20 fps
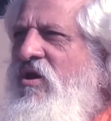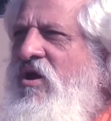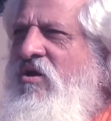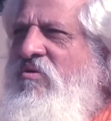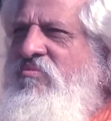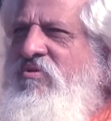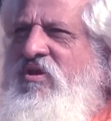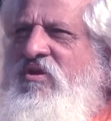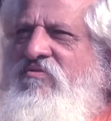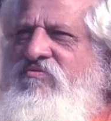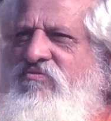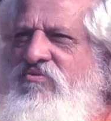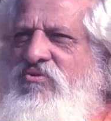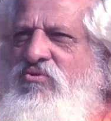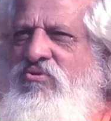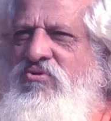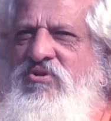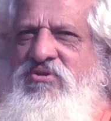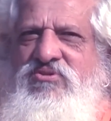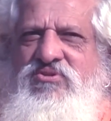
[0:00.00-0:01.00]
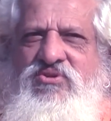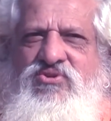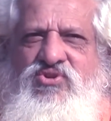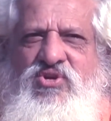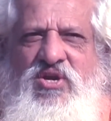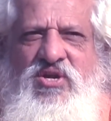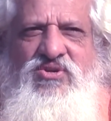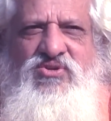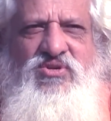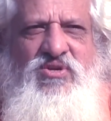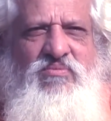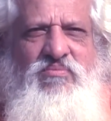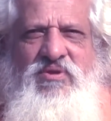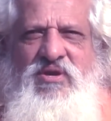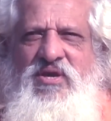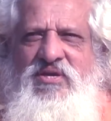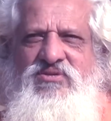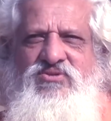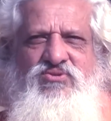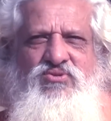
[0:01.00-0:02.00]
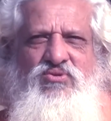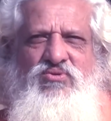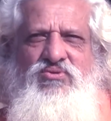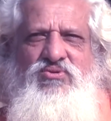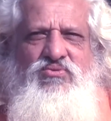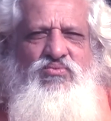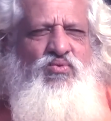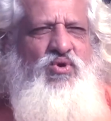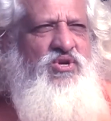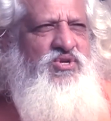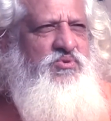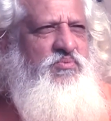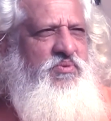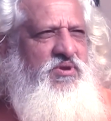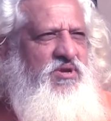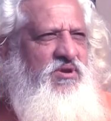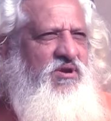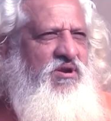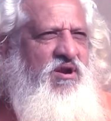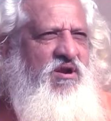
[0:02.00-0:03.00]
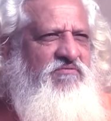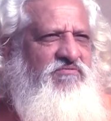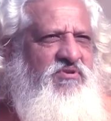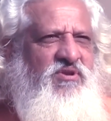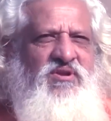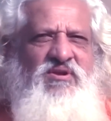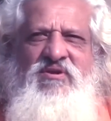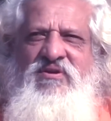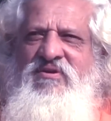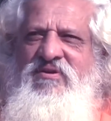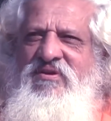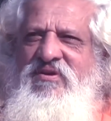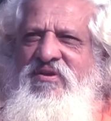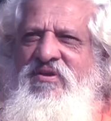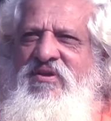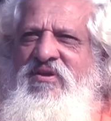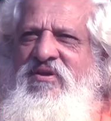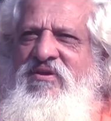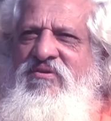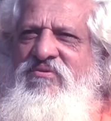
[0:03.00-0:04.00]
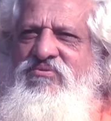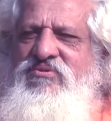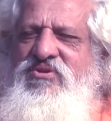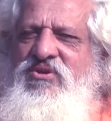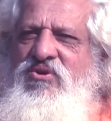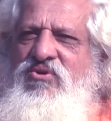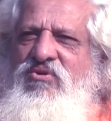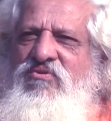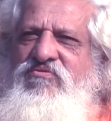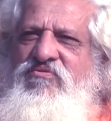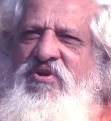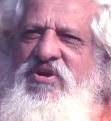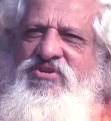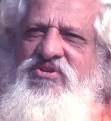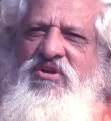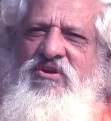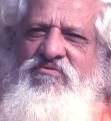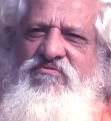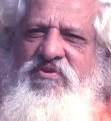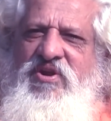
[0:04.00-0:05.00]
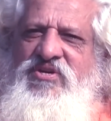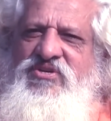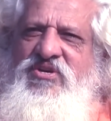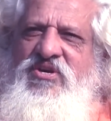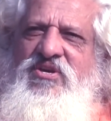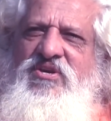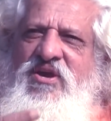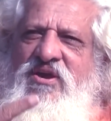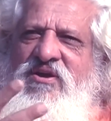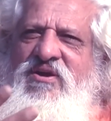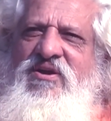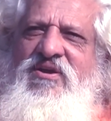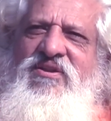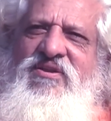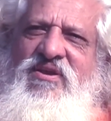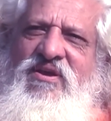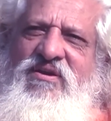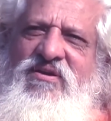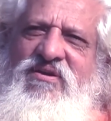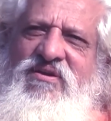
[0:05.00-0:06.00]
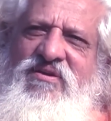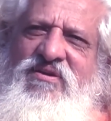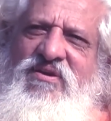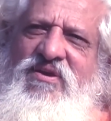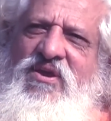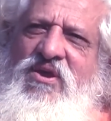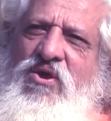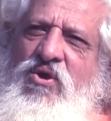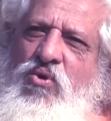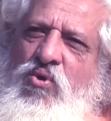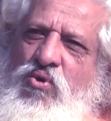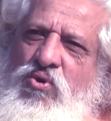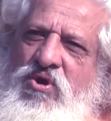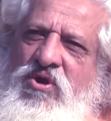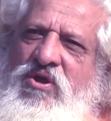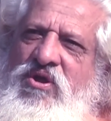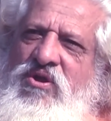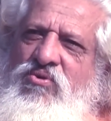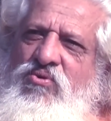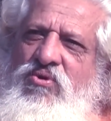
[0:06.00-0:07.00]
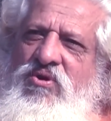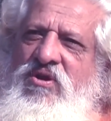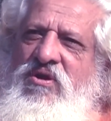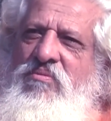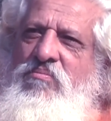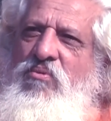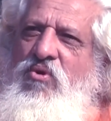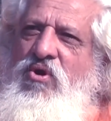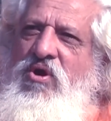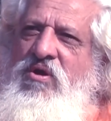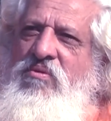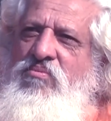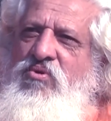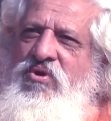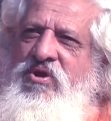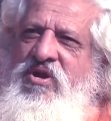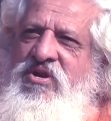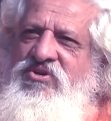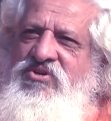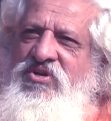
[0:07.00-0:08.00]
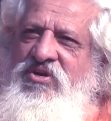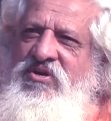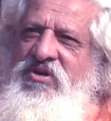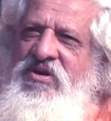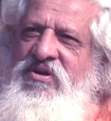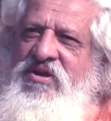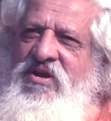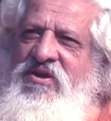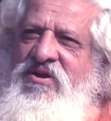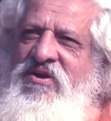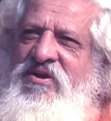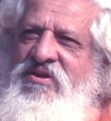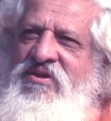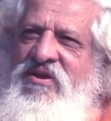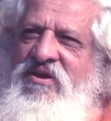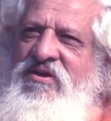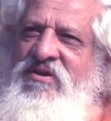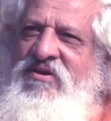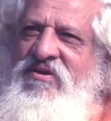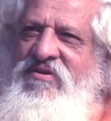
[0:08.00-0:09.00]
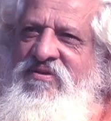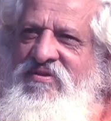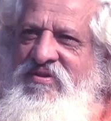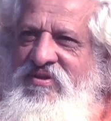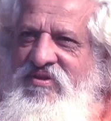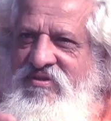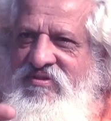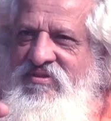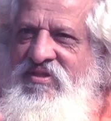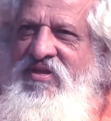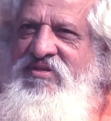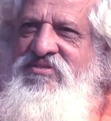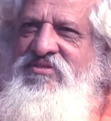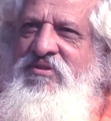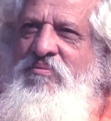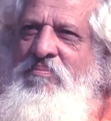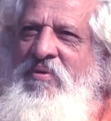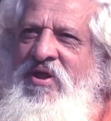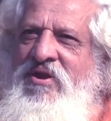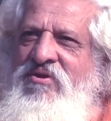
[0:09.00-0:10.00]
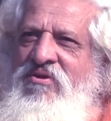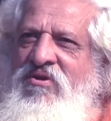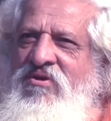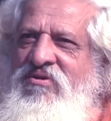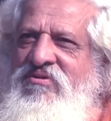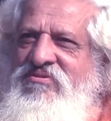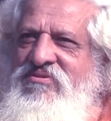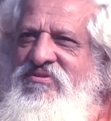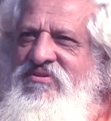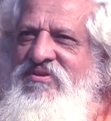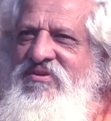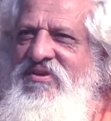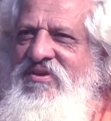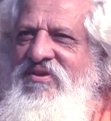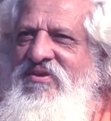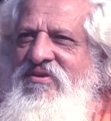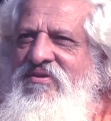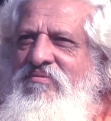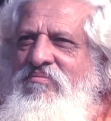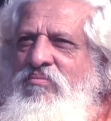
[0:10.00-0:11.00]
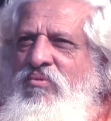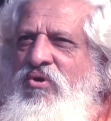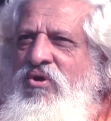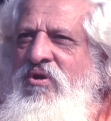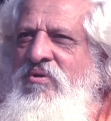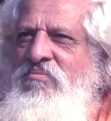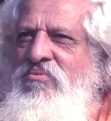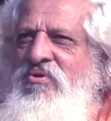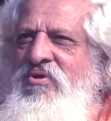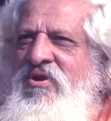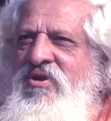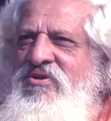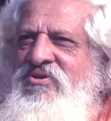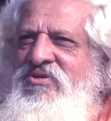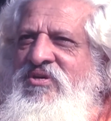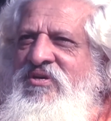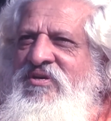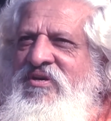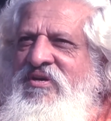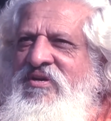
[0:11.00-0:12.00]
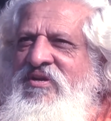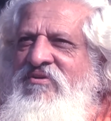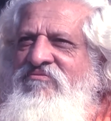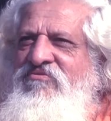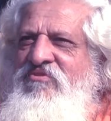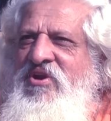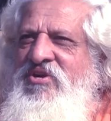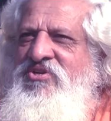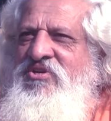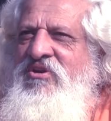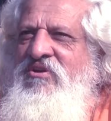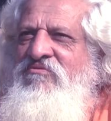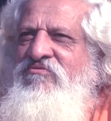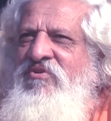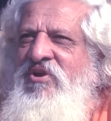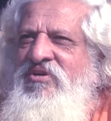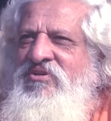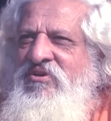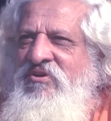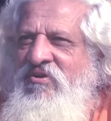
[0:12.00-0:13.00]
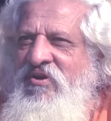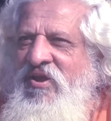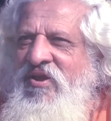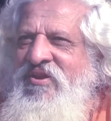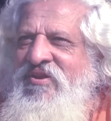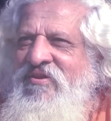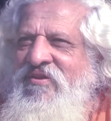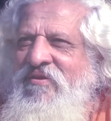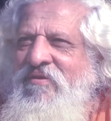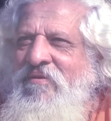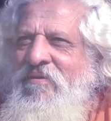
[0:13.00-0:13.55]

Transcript: How many have noticed the change in me as you watch me year after year? It look fresher and fresher, younger and younger, older and older, more and more ancient and younger and younger. That's the paradox. More and more ancient and you're fresher and fresher, right?